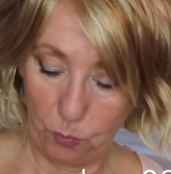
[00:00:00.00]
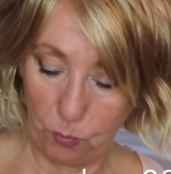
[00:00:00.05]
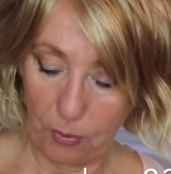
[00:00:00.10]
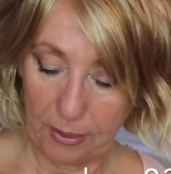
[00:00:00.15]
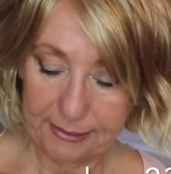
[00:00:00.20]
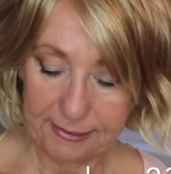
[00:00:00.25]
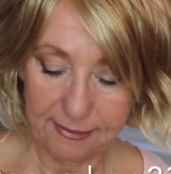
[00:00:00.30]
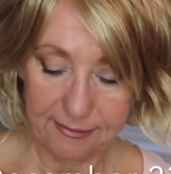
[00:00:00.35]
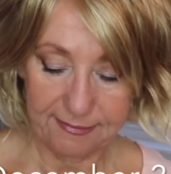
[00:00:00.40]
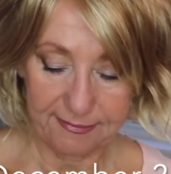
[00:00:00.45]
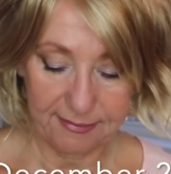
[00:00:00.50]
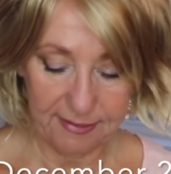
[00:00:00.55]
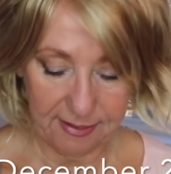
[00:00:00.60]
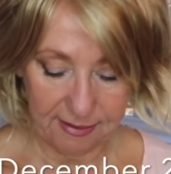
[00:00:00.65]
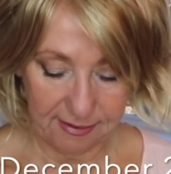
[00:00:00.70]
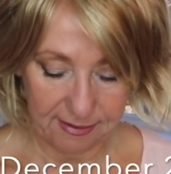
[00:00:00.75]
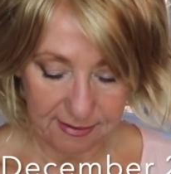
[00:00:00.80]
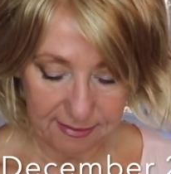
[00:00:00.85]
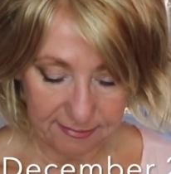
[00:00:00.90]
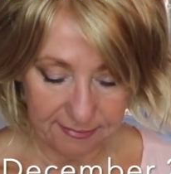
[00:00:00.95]
what this
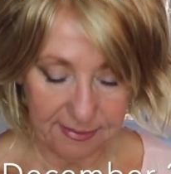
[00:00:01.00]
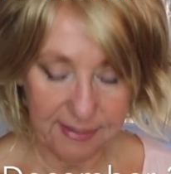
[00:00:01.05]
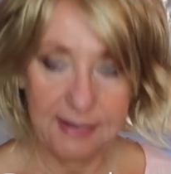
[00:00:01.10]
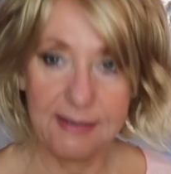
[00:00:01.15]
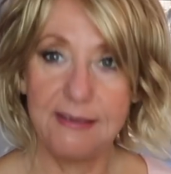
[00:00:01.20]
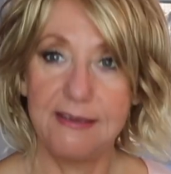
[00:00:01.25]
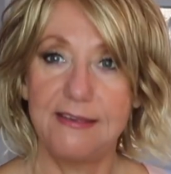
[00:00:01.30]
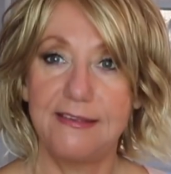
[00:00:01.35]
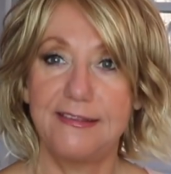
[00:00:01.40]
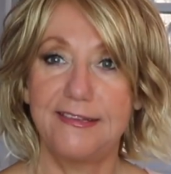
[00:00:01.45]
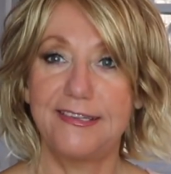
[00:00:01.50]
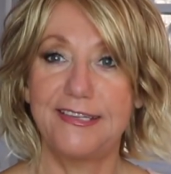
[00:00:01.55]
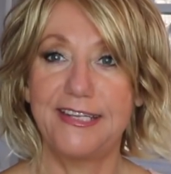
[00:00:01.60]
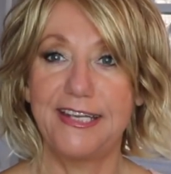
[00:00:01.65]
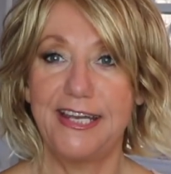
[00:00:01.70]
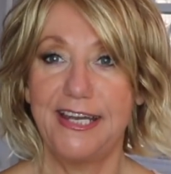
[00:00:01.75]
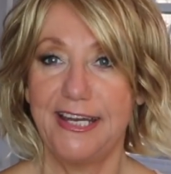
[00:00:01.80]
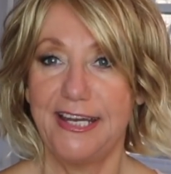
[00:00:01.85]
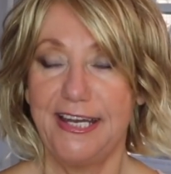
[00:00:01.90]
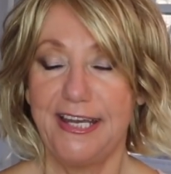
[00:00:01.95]
is,
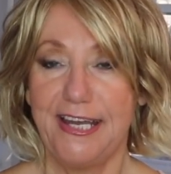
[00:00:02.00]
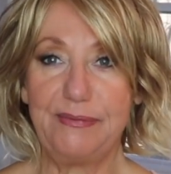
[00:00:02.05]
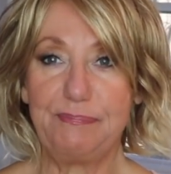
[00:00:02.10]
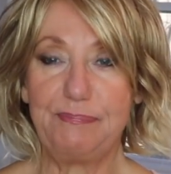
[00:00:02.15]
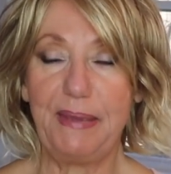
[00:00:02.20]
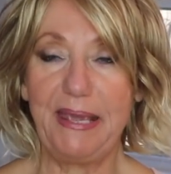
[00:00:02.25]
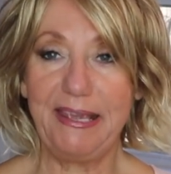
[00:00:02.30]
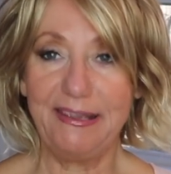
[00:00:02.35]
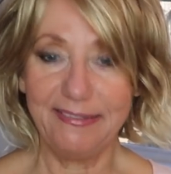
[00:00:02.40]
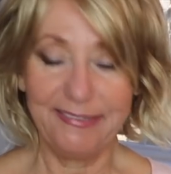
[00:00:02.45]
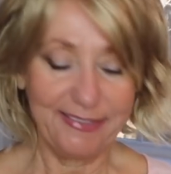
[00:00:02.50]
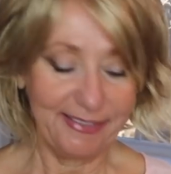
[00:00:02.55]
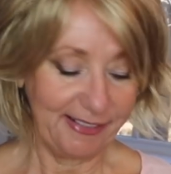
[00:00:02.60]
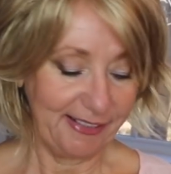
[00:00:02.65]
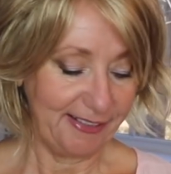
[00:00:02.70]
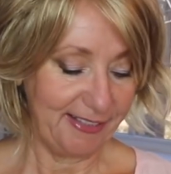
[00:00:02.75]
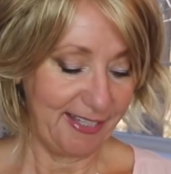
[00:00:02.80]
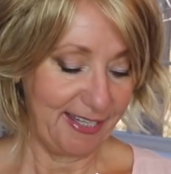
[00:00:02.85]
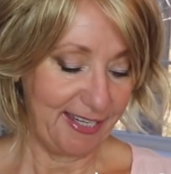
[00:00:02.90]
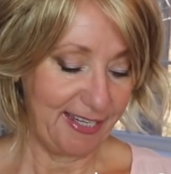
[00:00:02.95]
is
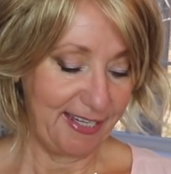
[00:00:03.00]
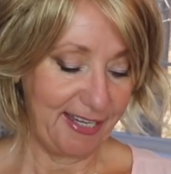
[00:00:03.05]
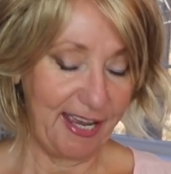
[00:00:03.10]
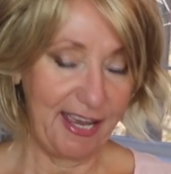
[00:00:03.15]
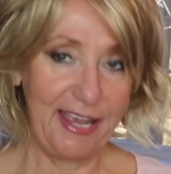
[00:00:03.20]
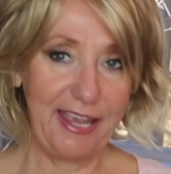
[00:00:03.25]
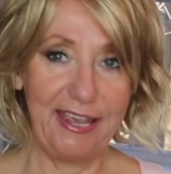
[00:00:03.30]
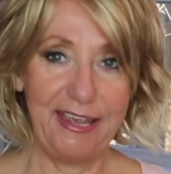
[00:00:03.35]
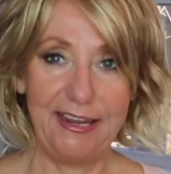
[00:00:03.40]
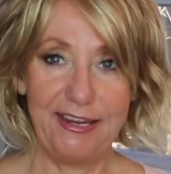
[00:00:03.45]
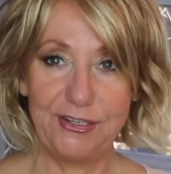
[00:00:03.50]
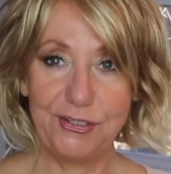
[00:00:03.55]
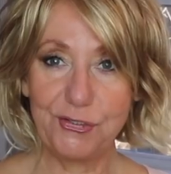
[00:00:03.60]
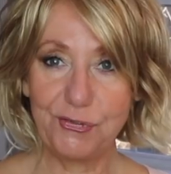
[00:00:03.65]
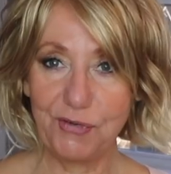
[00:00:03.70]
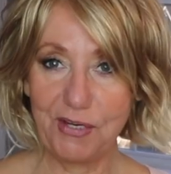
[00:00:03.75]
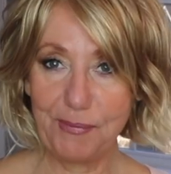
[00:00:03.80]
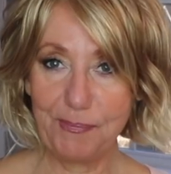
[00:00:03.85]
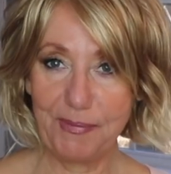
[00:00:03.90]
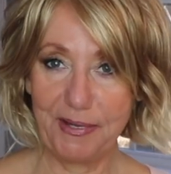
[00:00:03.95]
basically a
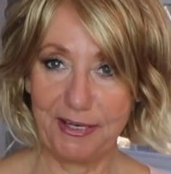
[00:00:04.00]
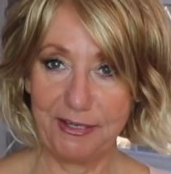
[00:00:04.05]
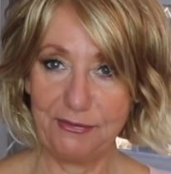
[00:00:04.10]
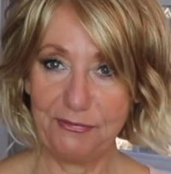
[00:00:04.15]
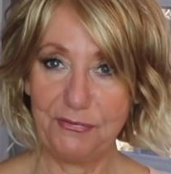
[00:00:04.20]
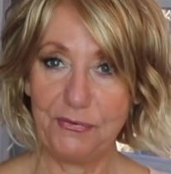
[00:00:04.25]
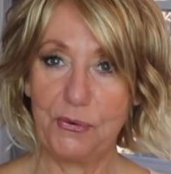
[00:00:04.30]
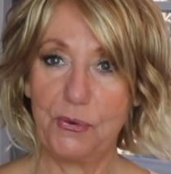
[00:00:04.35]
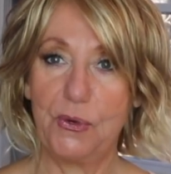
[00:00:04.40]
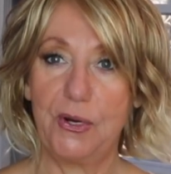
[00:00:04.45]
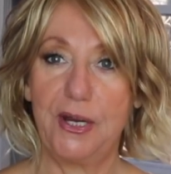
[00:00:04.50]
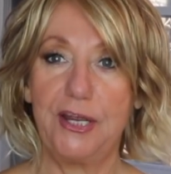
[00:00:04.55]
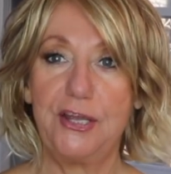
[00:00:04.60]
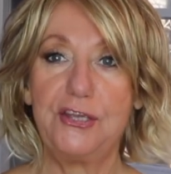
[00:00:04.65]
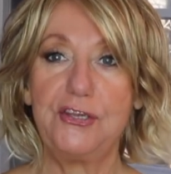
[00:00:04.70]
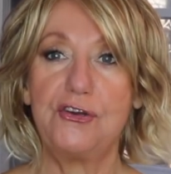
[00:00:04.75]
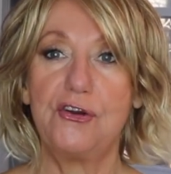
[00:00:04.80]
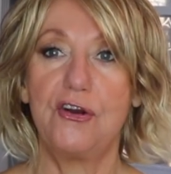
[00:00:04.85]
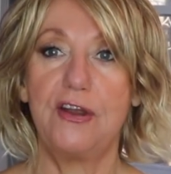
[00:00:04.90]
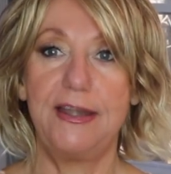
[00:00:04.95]
treatment for
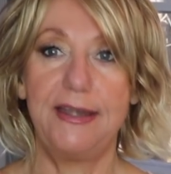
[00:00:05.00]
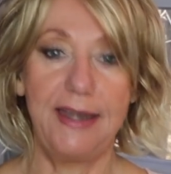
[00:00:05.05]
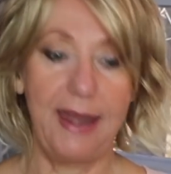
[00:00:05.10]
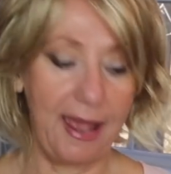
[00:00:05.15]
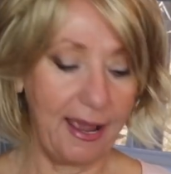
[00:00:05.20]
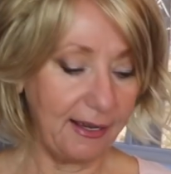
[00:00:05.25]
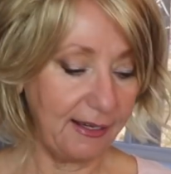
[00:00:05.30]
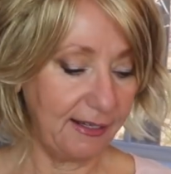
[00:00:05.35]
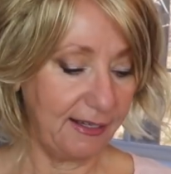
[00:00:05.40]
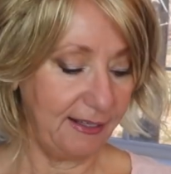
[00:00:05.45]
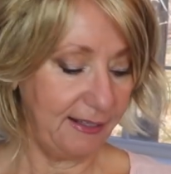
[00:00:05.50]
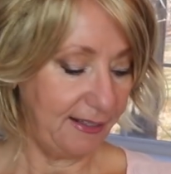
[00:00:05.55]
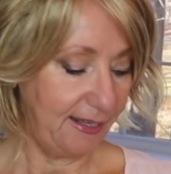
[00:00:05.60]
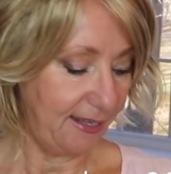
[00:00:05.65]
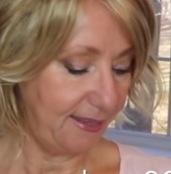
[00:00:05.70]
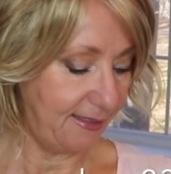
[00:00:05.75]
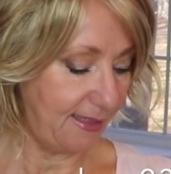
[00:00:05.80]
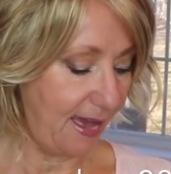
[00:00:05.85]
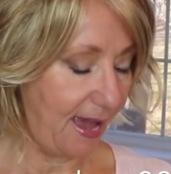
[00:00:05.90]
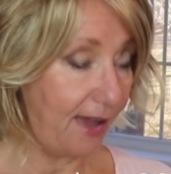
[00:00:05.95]
your neck
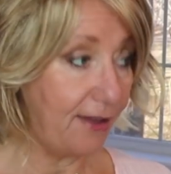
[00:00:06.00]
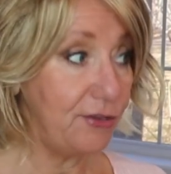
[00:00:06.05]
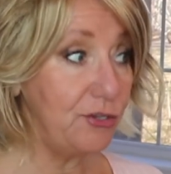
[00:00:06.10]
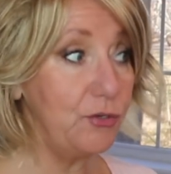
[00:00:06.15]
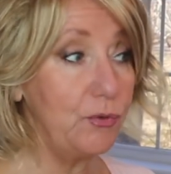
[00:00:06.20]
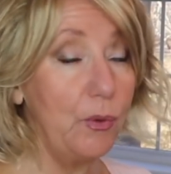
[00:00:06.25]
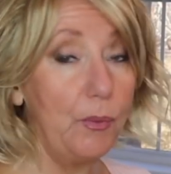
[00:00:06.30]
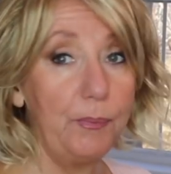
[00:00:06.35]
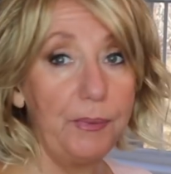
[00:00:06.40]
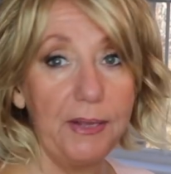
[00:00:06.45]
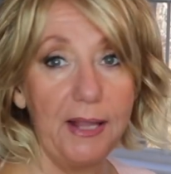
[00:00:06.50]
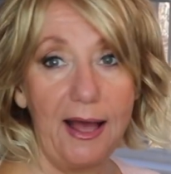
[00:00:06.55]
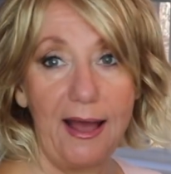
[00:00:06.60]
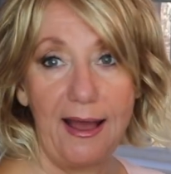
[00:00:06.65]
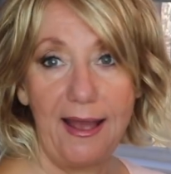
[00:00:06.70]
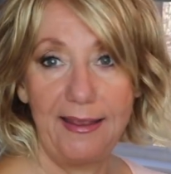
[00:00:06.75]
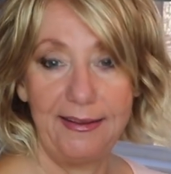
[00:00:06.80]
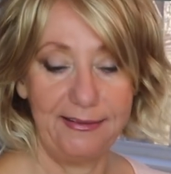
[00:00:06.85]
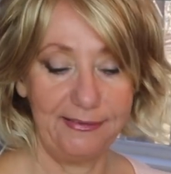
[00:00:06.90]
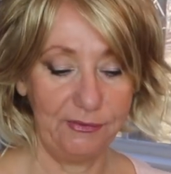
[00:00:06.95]
that you
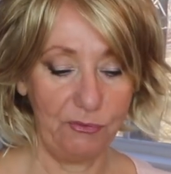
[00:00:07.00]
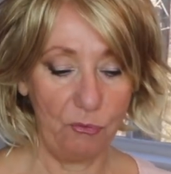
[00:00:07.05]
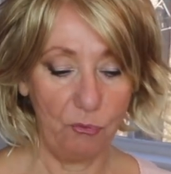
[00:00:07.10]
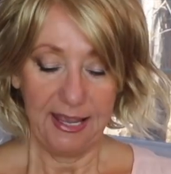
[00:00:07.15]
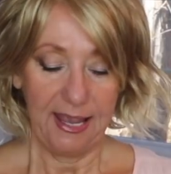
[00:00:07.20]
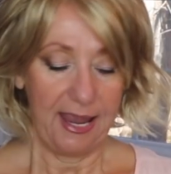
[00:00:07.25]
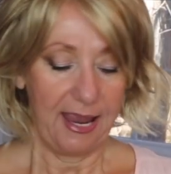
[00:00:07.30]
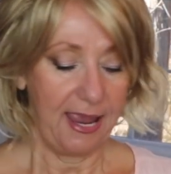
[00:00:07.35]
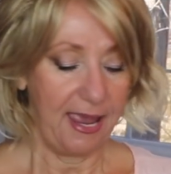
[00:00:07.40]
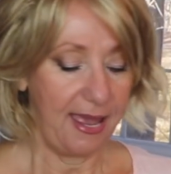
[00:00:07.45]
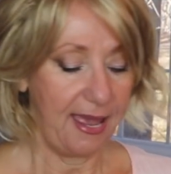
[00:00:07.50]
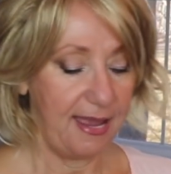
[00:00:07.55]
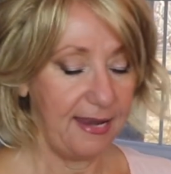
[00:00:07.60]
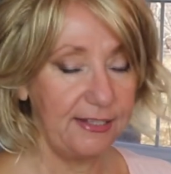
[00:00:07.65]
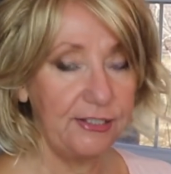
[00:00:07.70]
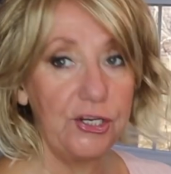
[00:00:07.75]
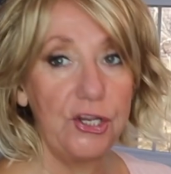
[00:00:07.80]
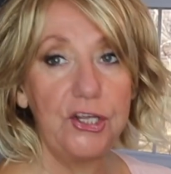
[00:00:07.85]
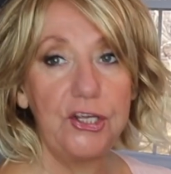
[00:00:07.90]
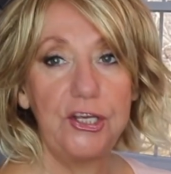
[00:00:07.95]
apply
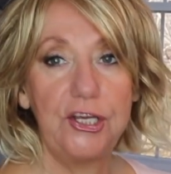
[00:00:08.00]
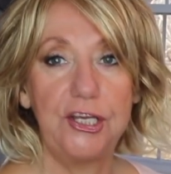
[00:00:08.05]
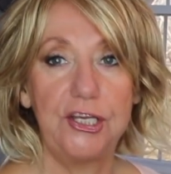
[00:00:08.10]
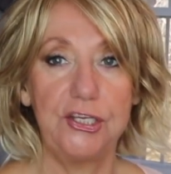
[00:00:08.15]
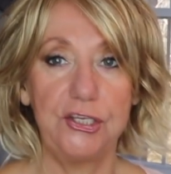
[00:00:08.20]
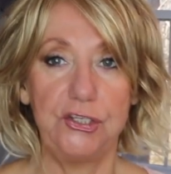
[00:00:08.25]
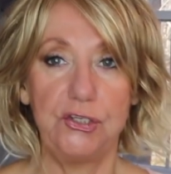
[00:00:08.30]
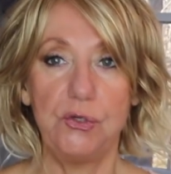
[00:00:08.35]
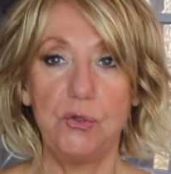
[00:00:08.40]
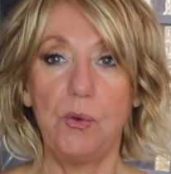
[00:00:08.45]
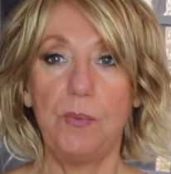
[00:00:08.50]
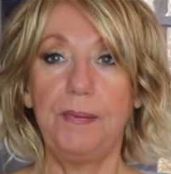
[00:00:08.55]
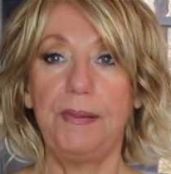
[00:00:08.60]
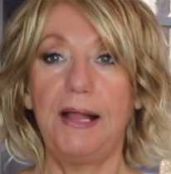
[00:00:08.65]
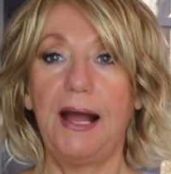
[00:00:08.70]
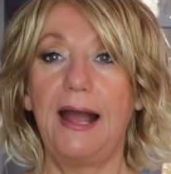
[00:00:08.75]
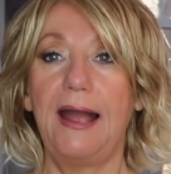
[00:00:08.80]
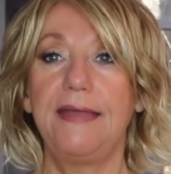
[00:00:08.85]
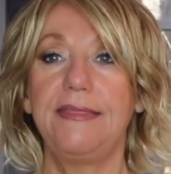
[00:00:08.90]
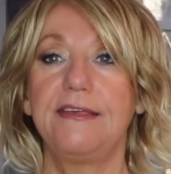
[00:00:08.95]
and you
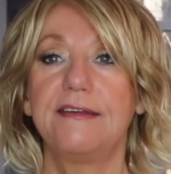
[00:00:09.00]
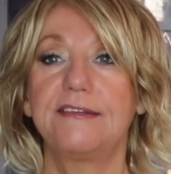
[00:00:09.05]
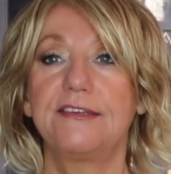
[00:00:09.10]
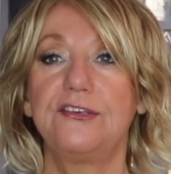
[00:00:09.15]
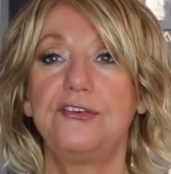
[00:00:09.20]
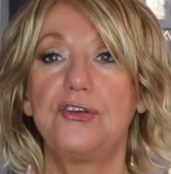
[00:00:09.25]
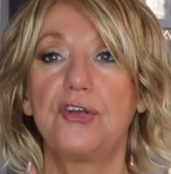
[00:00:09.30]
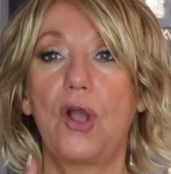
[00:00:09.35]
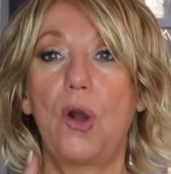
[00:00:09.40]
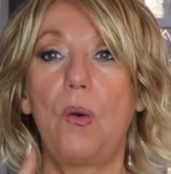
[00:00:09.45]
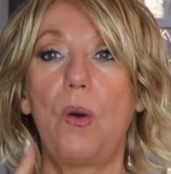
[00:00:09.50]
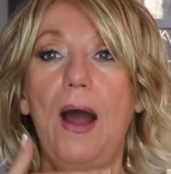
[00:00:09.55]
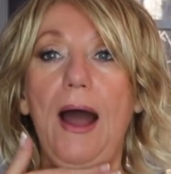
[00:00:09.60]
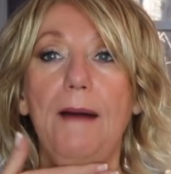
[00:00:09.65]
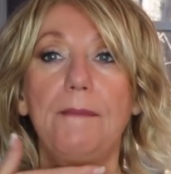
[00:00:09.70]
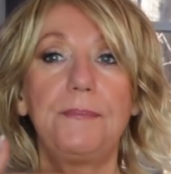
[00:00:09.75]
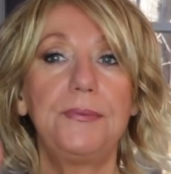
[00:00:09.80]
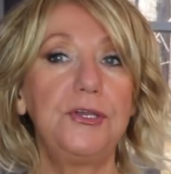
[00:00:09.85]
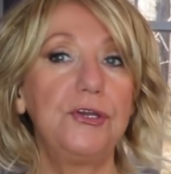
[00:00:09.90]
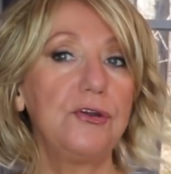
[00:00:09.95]
apply this and you go
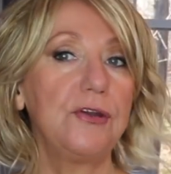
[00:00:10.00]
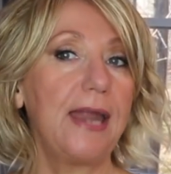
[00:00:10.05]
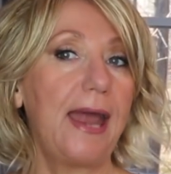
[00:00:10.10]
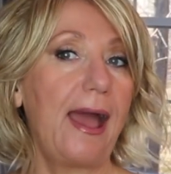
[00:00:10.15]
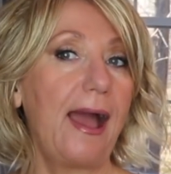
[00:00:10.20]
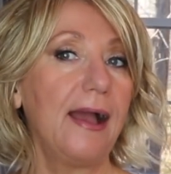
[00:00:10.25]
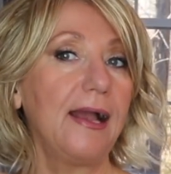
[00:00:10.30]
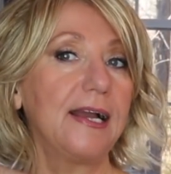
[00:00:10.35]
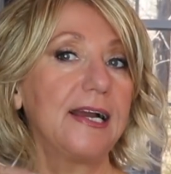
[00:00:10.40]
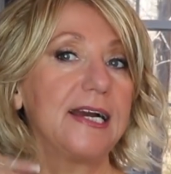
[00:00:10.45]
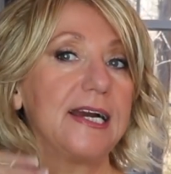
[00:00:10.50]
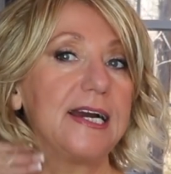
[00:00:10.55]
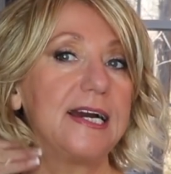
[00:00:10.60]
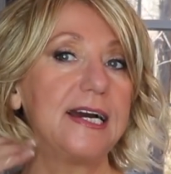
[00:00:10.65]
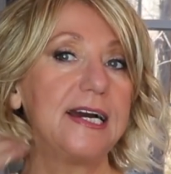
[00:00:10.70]
up your neck